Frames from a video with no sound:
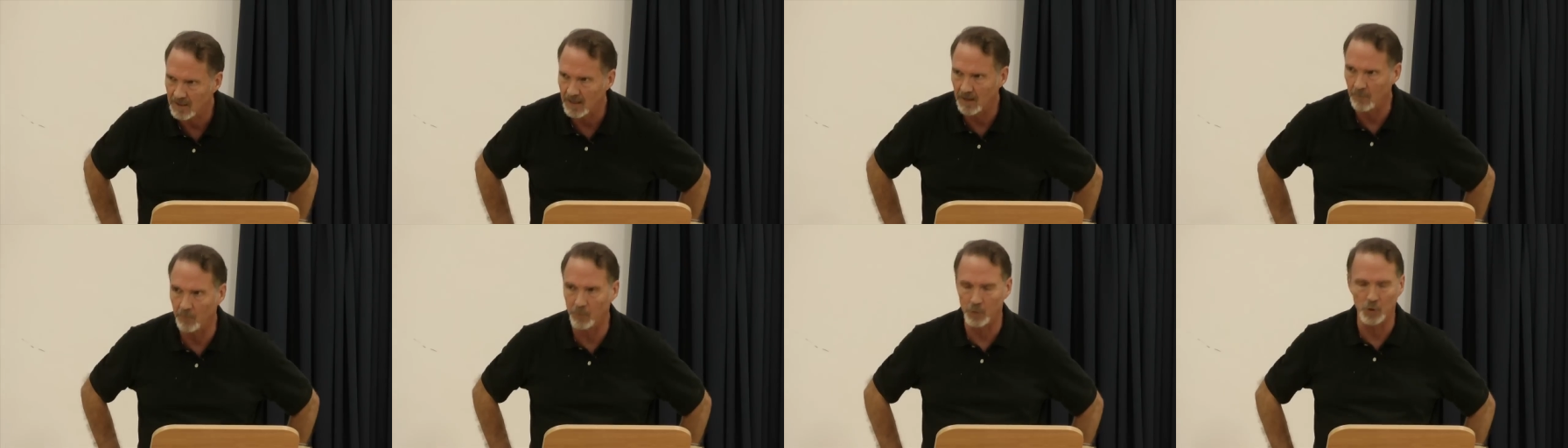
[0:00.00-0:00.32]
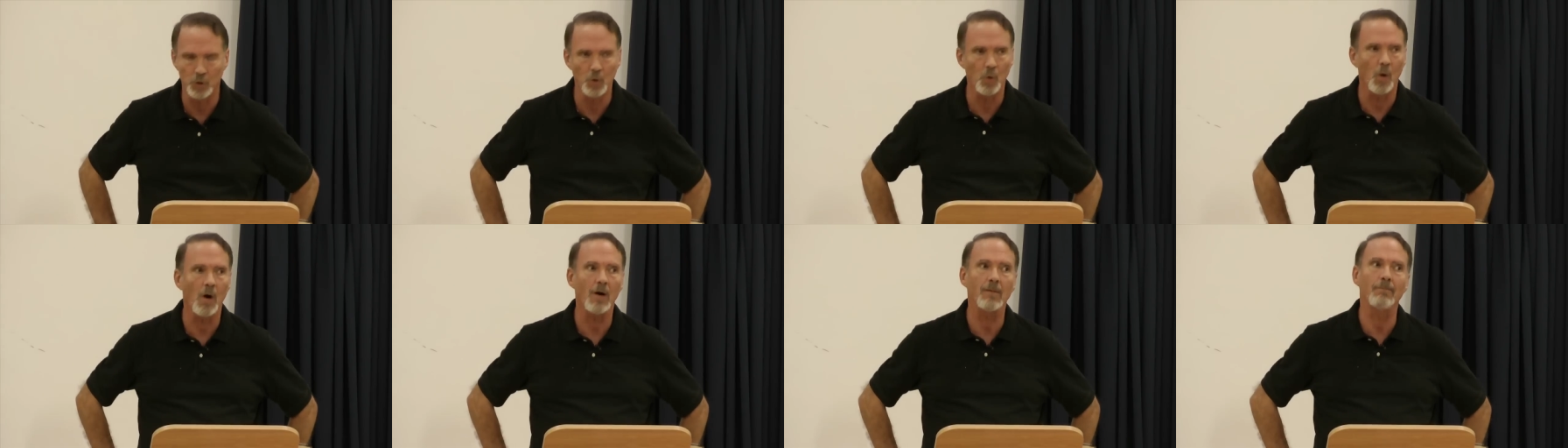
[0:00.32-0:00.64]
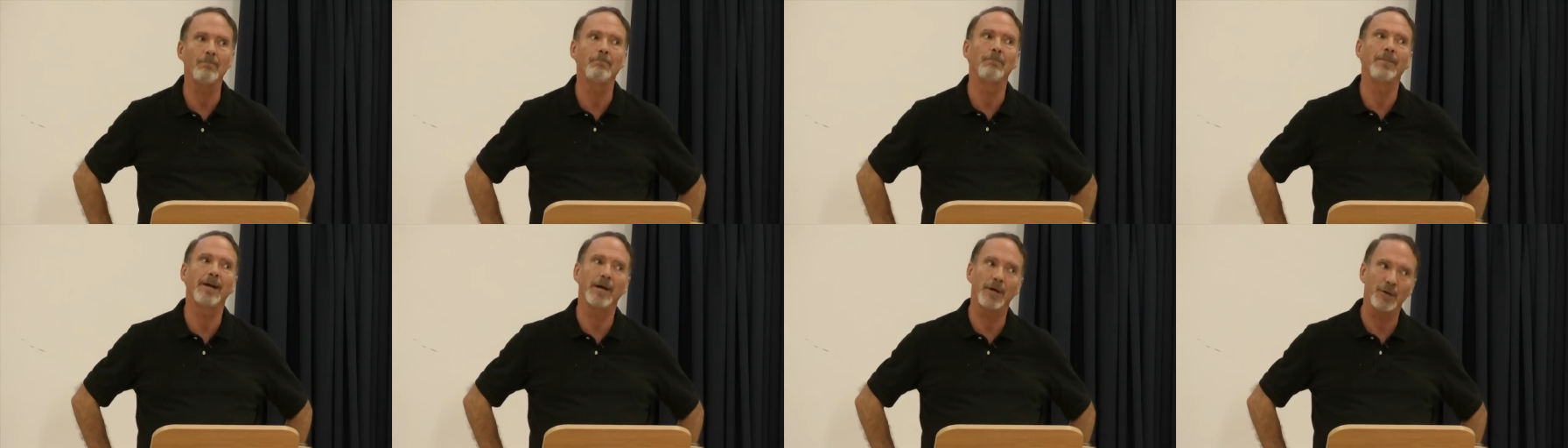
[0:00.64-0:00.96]
If you are
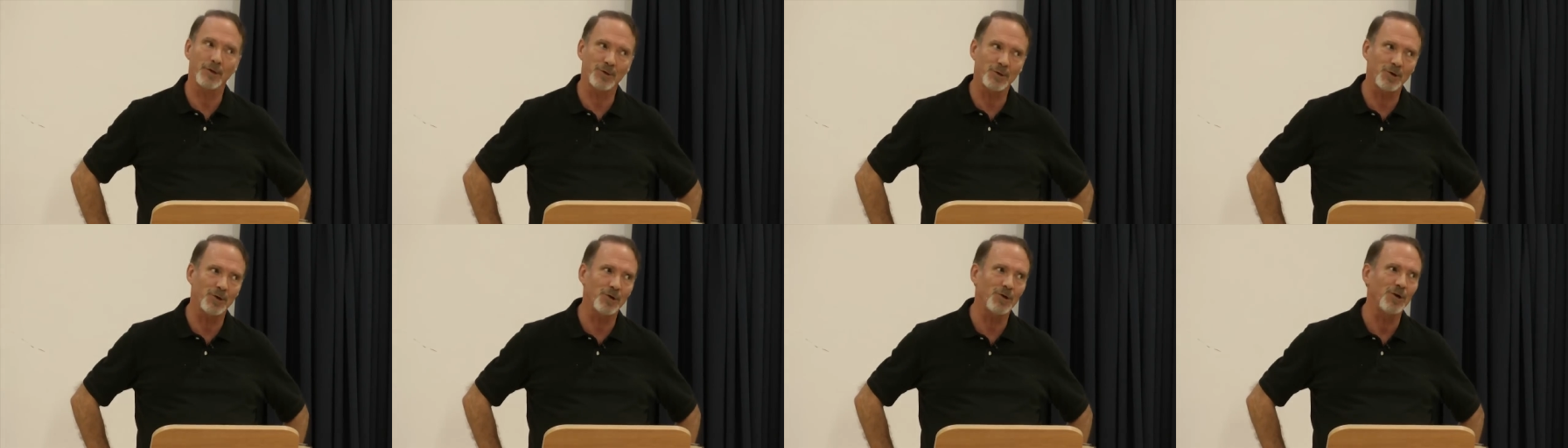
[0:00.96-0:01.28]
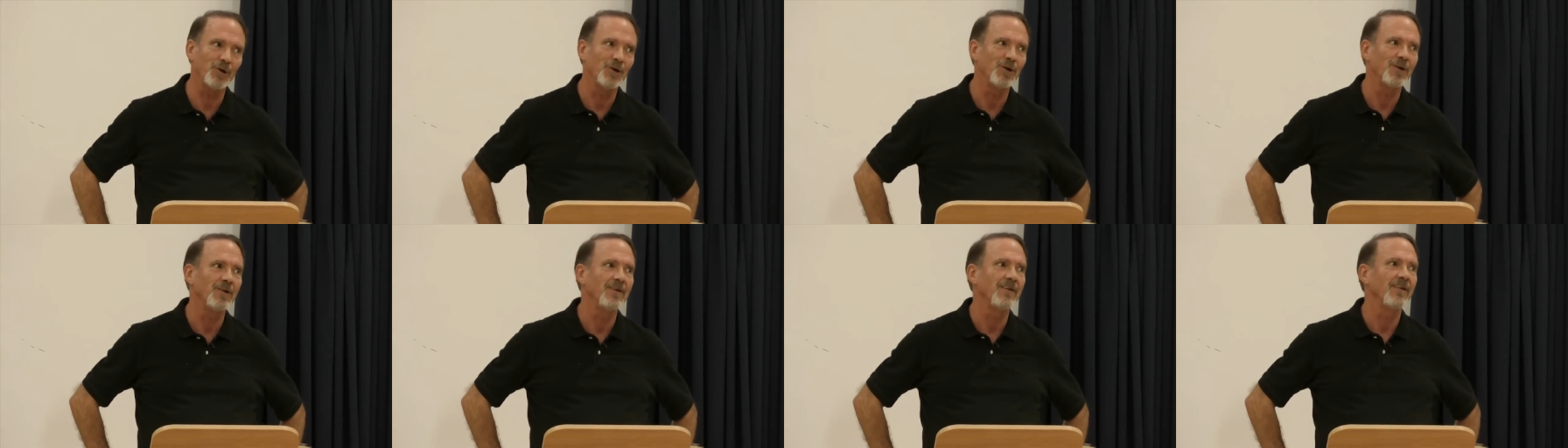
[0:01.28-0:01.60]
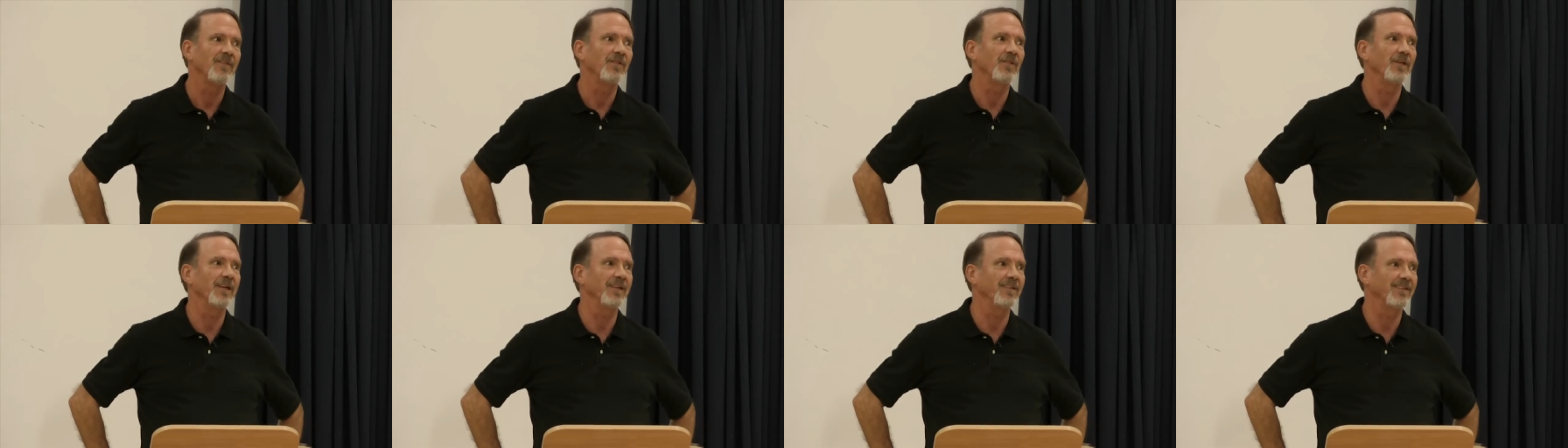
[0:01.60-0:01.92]
better,
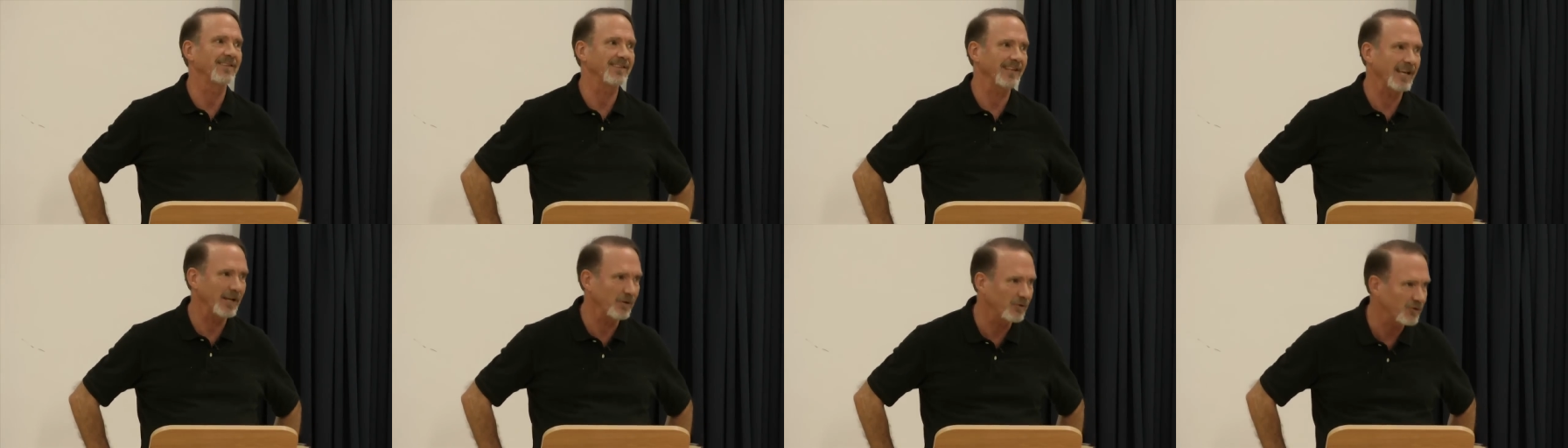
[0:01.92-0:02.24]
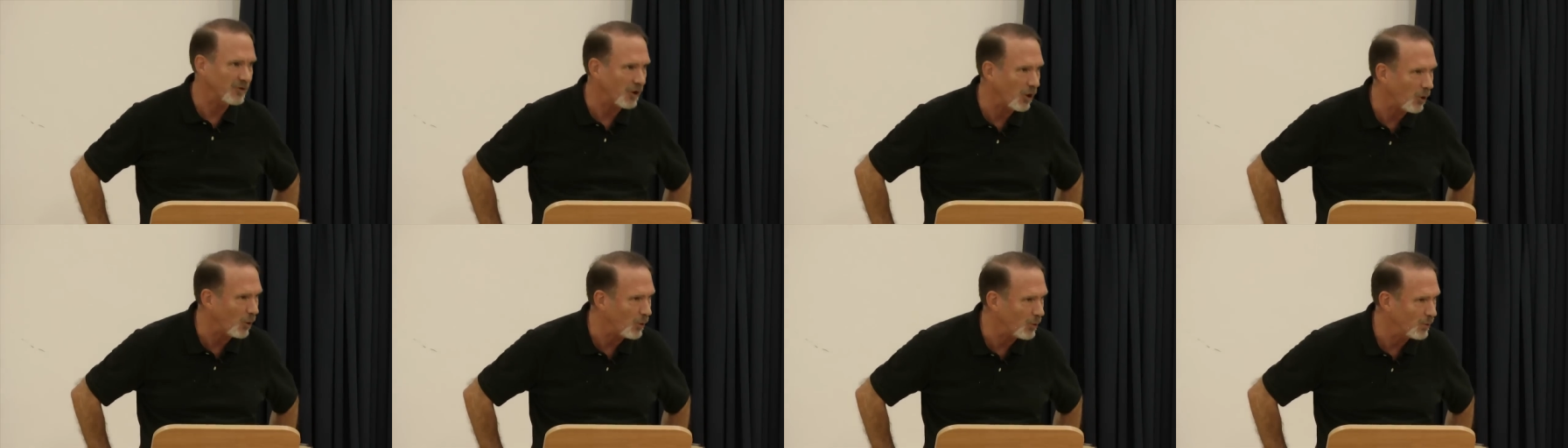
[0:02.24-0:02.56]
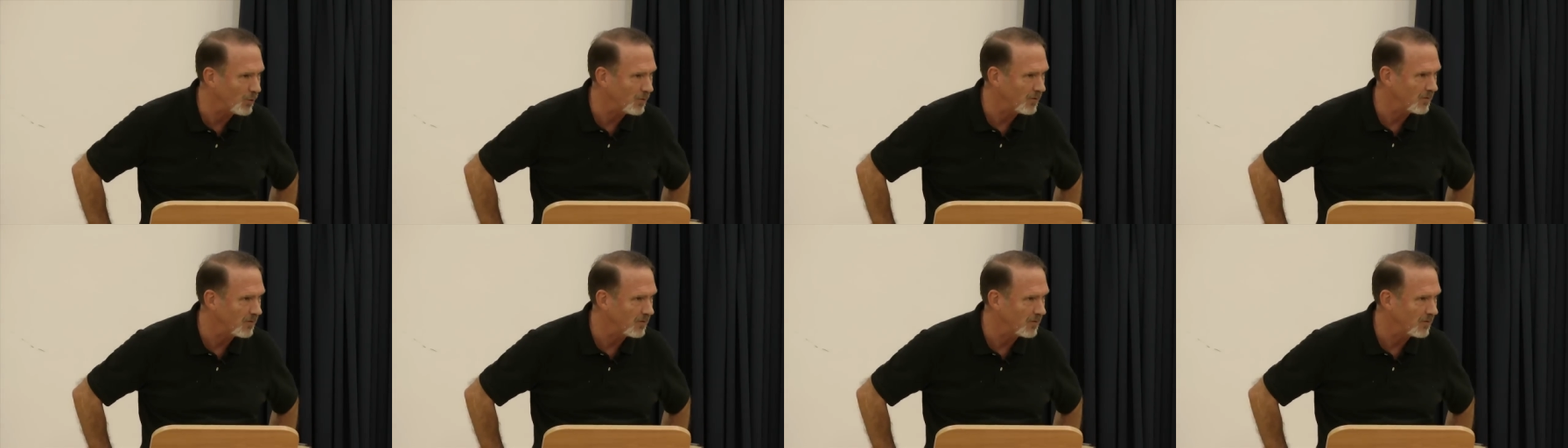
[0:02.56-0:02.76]
then say so.